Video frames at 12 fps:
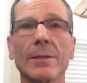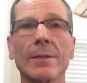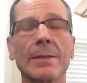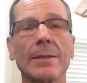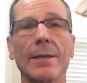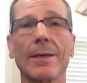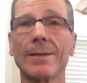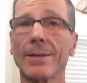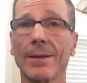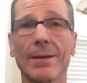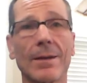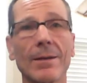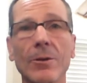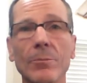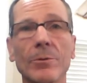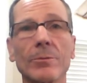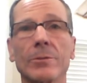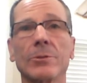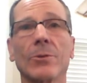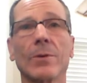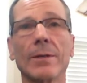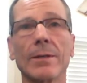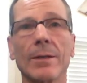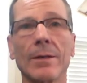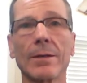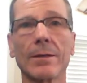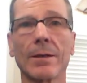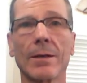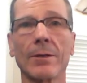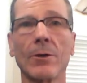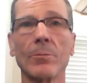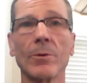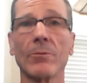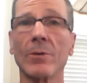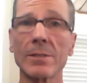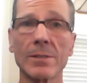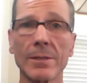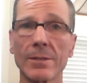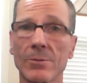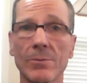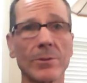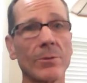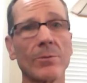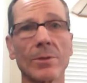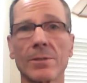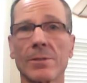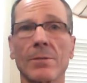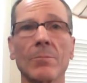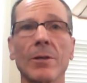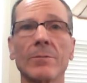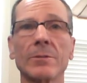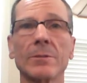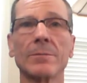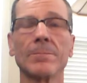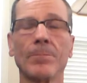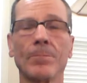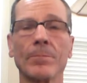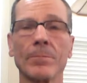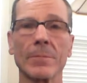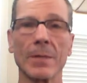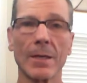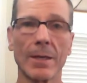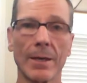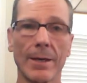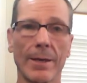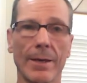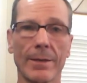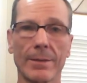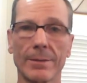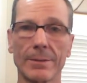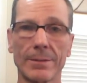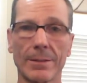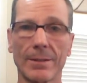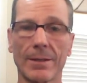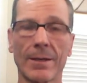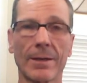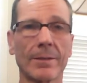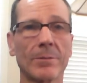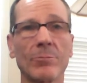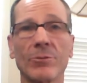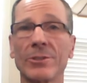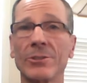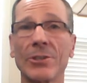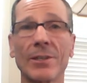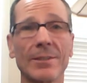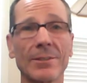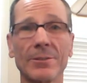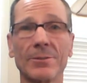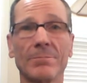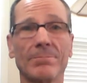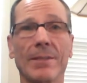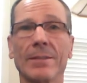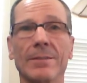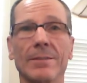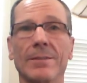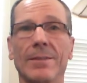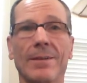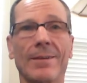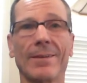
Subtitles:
And again, I hope you enjoy it, and I hope it resonates with you on some level, and I appreciate you, and I